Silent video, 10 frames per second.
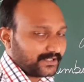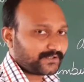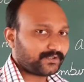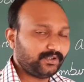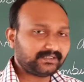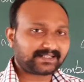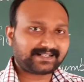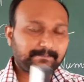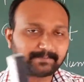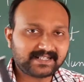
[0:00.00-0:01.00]
So, the
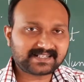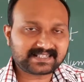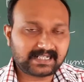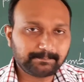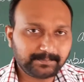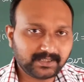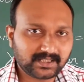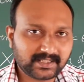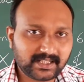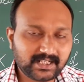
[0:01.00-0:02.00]
complete sample
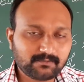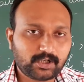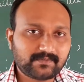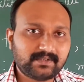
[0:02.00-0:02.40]
again what